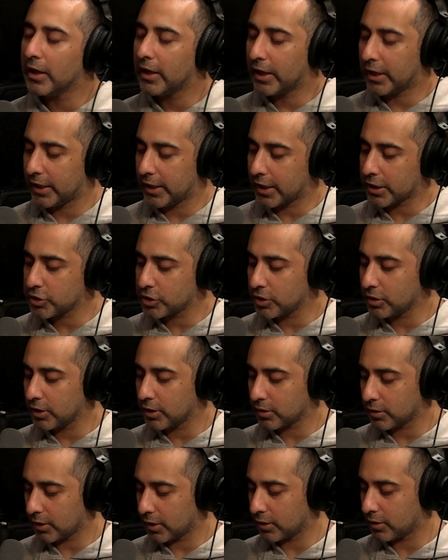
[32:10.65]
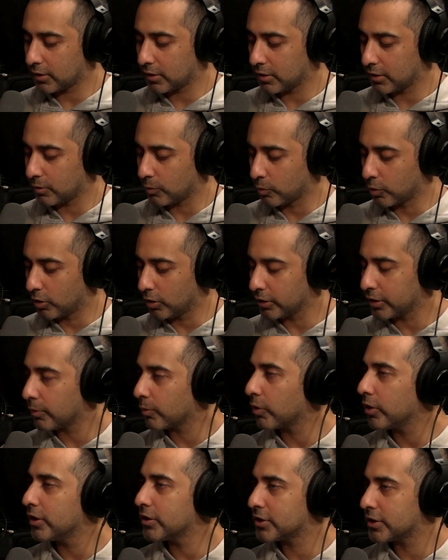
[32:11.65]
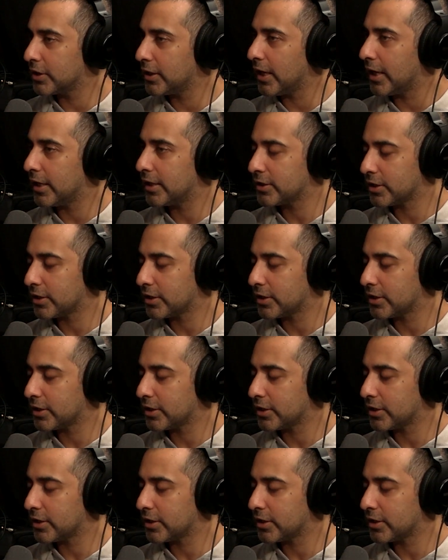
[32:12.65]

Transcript: And I actually think that the world that we're in today